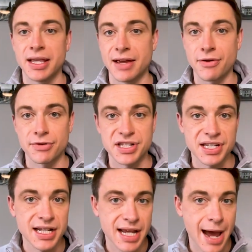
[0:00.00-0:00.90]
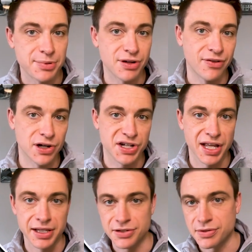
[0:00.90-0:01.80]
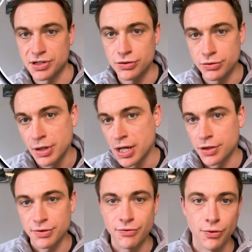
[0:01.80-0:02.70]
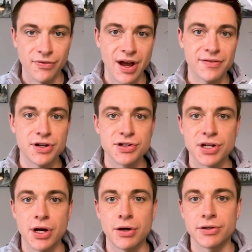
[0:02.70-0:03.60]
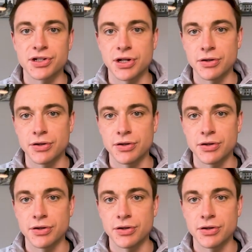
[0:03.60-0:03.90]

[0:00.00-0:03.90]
They have a receipt capture functionality. This was new three, four, five years ago or so.